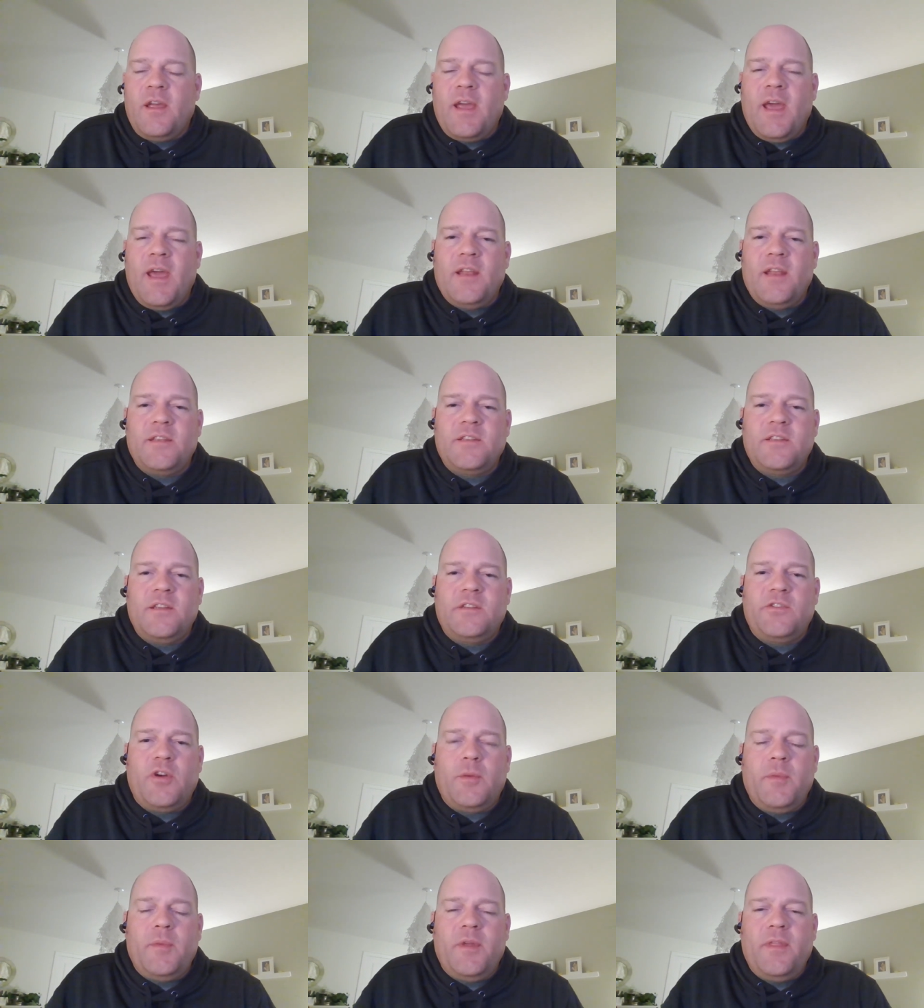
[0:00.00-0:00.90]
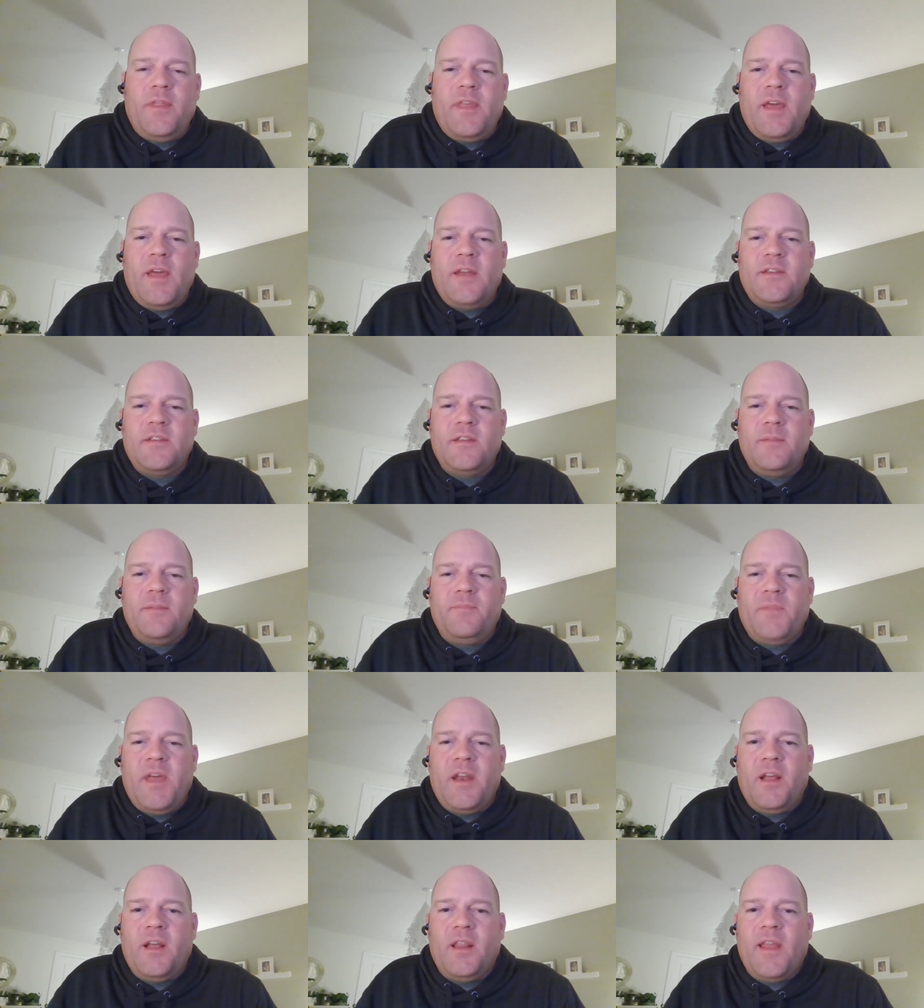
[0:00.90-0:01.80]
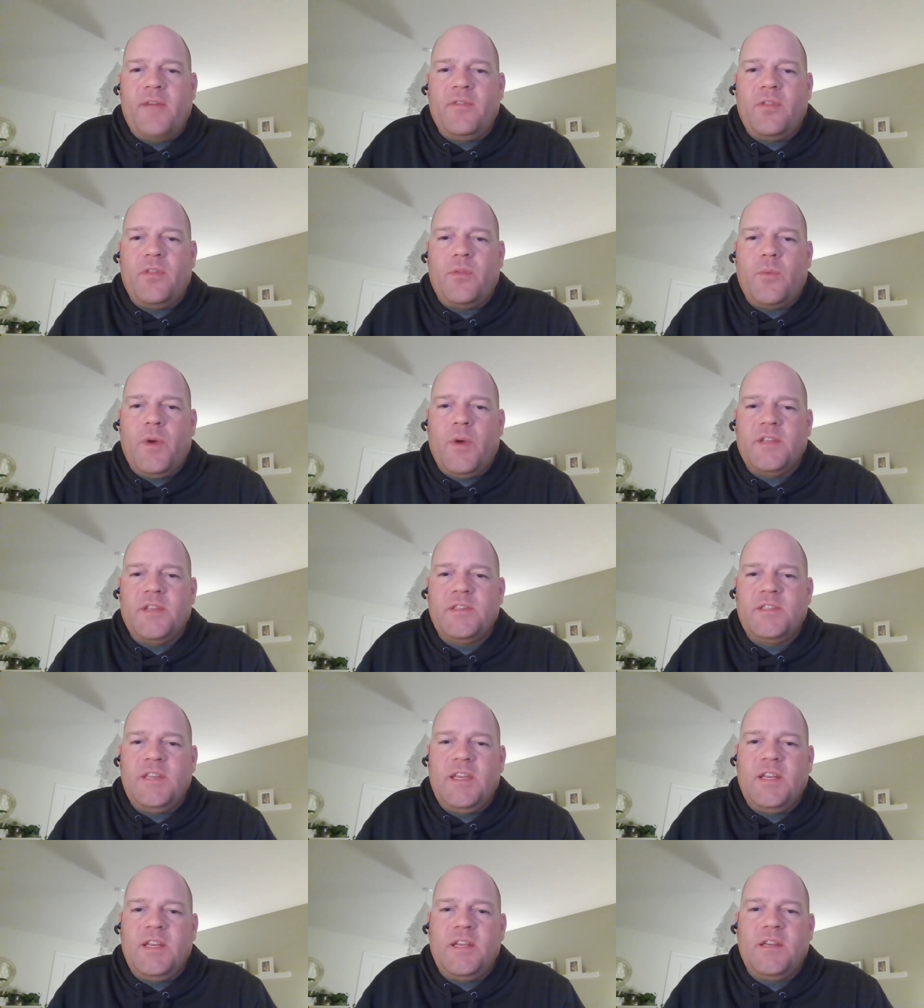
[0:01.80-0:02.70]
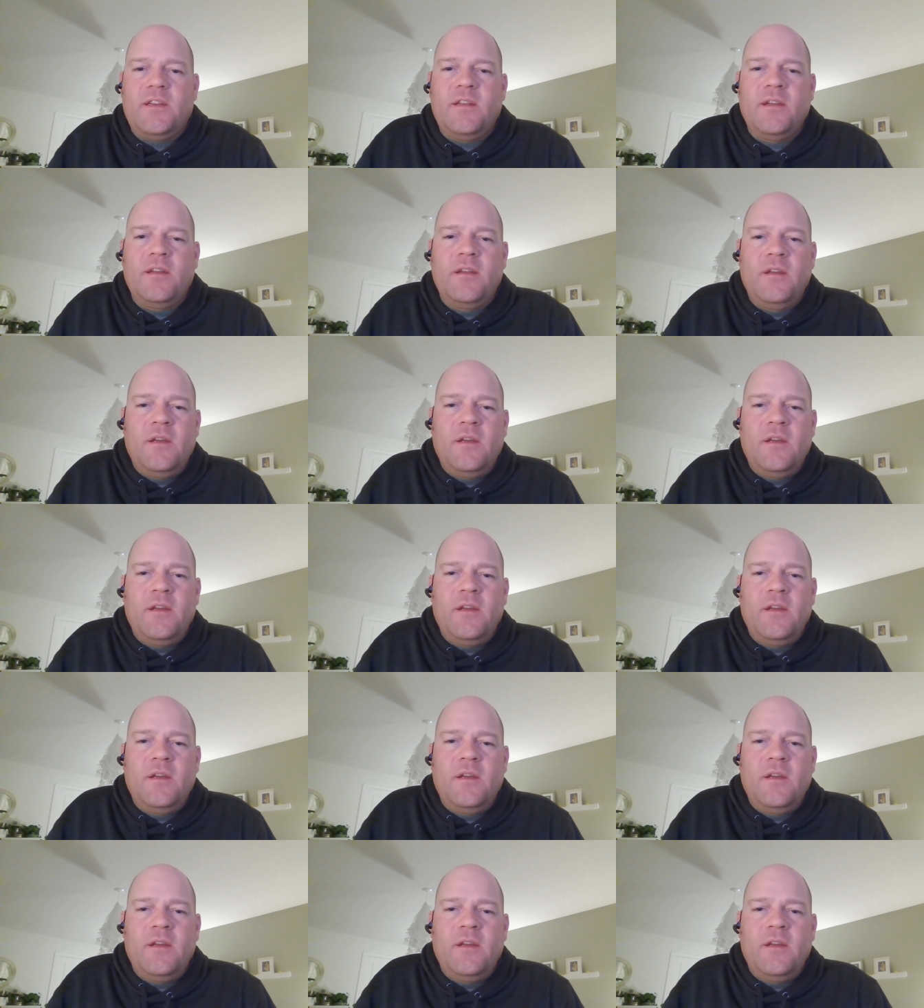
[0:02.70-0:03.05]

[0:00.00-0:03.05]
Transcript: and it's determined that an 11th one is needed.